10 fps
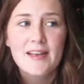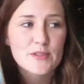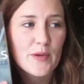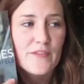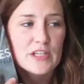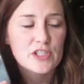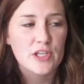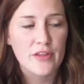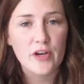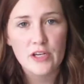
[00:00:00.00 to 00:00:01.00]
so I finished
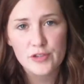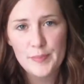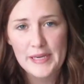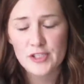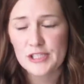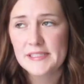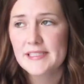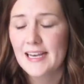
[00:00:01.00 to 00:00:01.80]
another 100 pages.